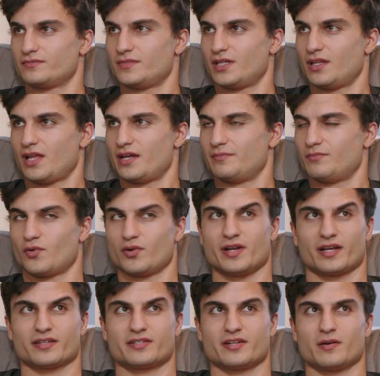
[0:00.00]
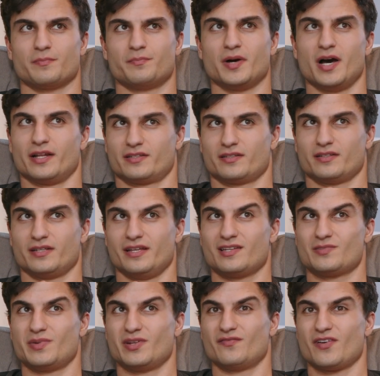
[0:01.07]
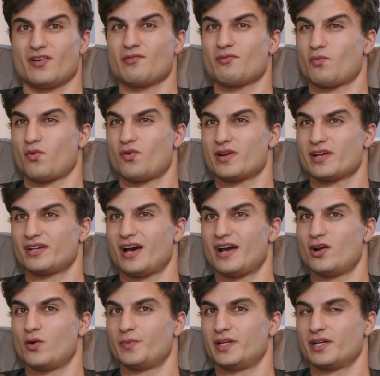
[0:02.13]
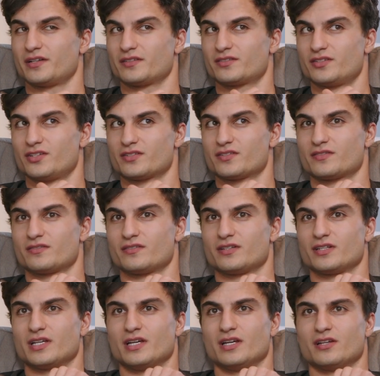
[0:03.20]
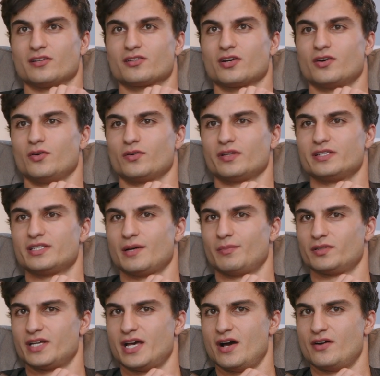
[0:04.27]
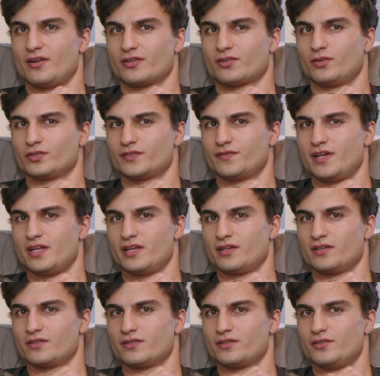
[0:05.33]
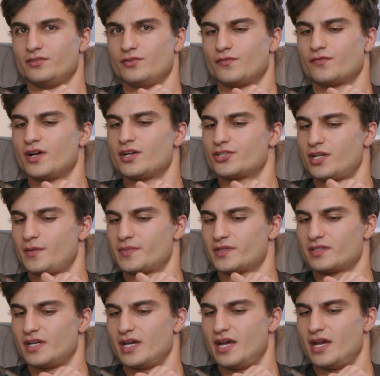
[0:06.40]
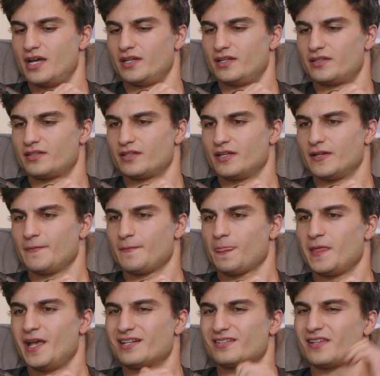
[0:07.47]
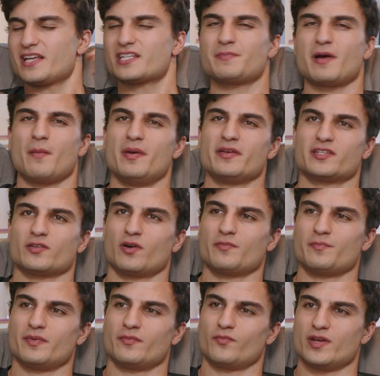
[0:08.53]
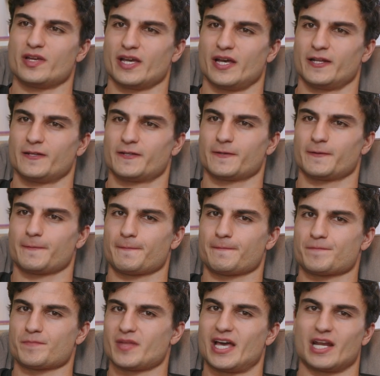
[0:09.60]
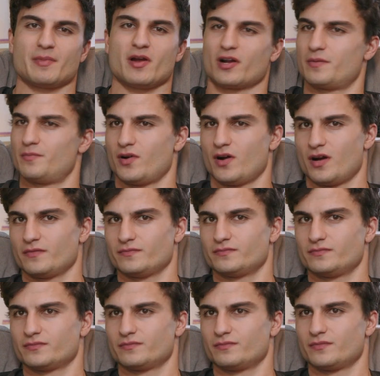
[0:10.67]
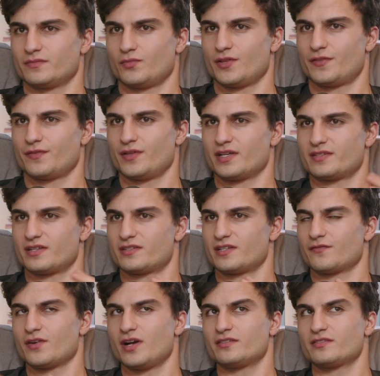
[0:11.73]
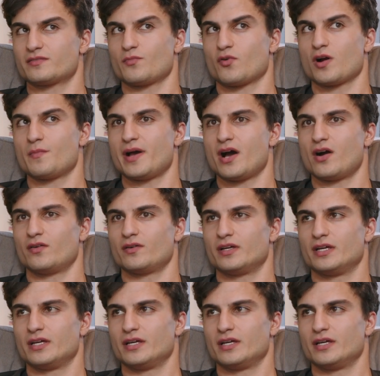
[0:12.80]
a lot more next year. But it has been very rewarding and eye opening to just totally double down on cultivating new friendships. And it's less about missing one weekend at American Bar with existing friends. It's more about